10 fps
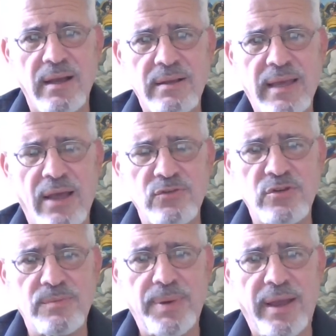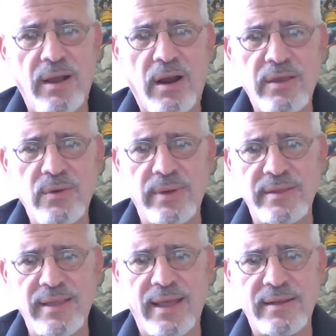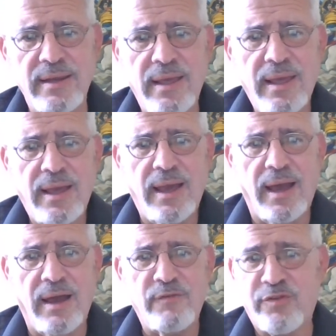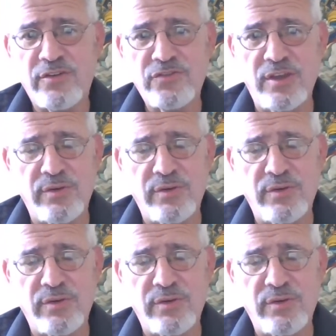countered by arguing that, first, the